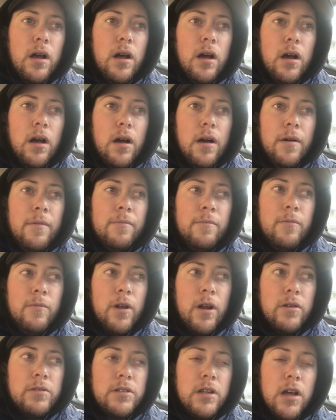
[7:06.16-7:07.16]

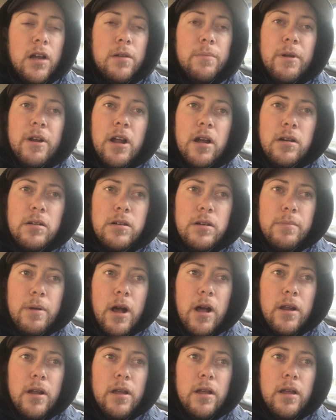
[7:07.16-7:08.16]
When I was talking to my doctor
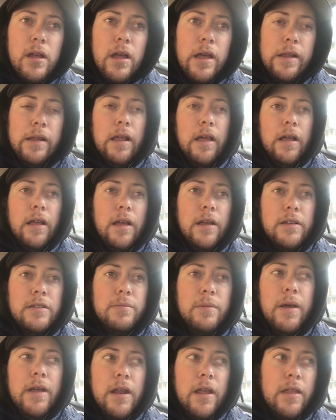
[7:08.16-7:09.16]
about it and like
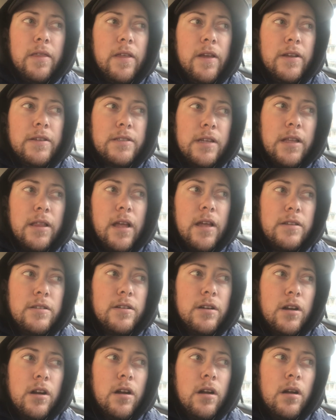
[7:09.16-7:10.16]
explaining things like that
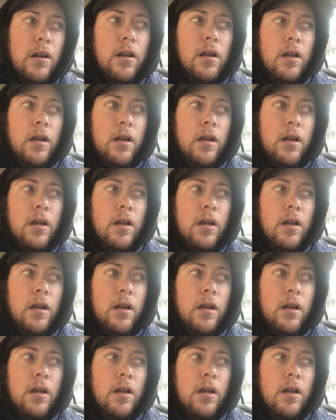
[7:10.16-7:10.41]
to her,